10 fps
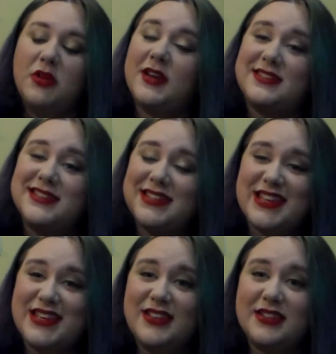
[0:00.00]
because this
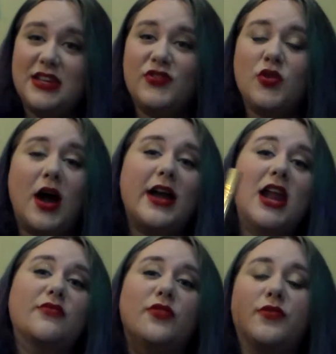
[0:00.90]
is, even though I
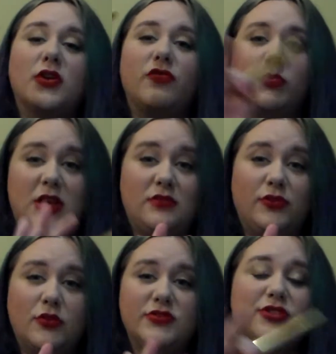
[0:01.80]
got it for free from
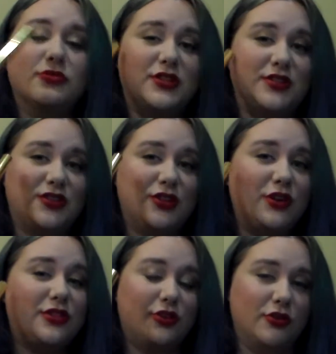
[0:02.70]
Influenster, this is
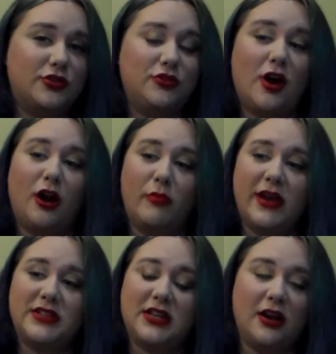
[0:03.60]
still a $32
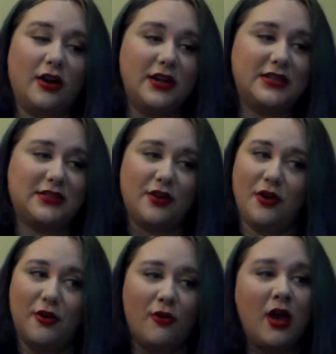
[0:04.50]
mascara,
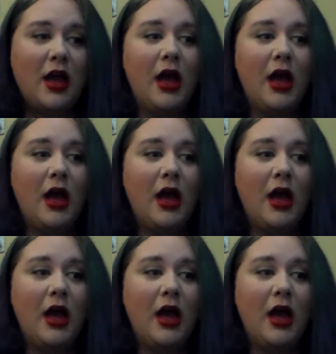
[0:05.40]
so